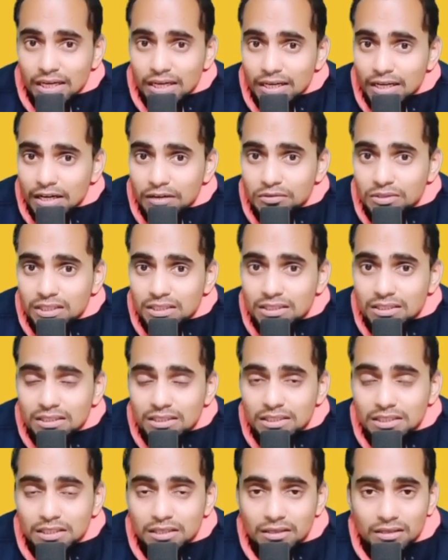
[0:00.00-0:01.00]
Now the
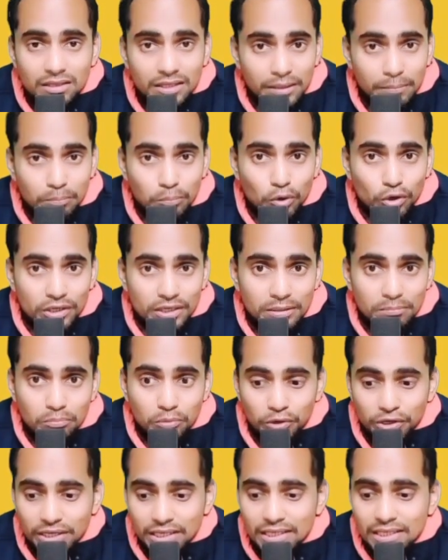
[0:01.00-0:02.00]
third important
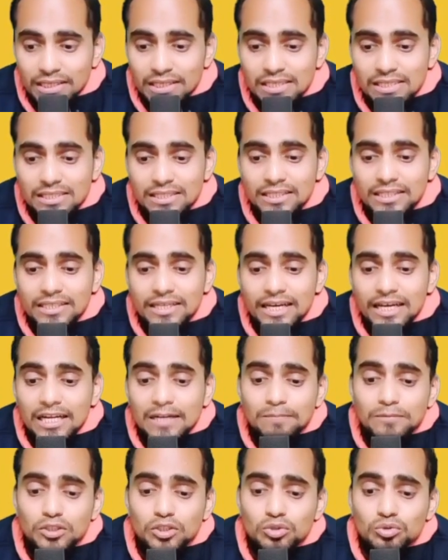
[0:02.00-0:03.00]
point is it
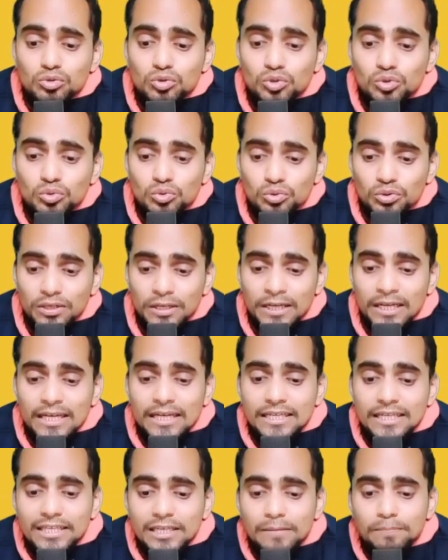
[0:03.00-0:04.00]
helps you to
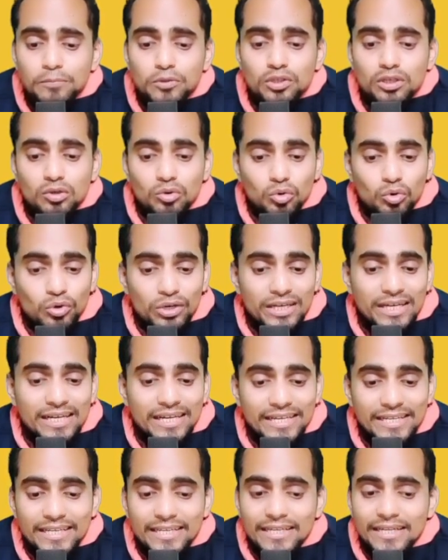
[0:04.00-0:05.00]
keep your code
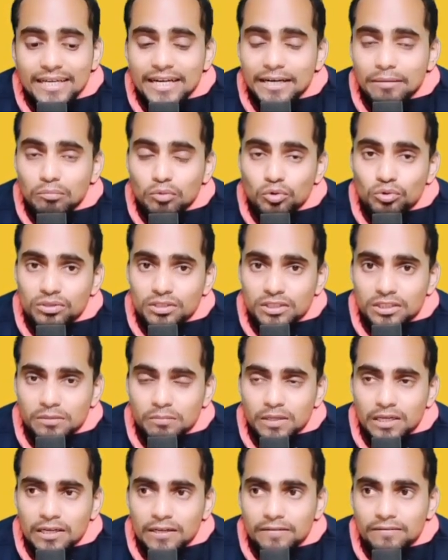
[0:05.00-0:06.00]
clean and more
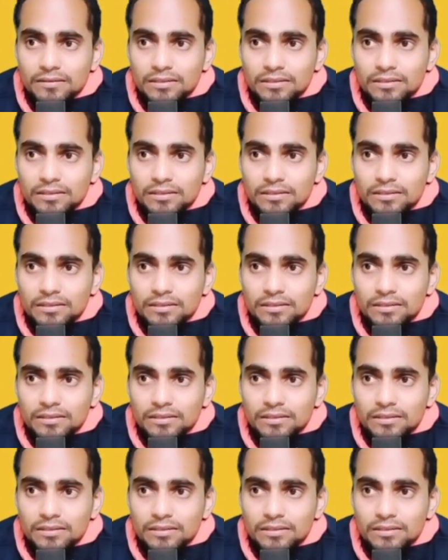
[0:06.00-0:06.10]
readable.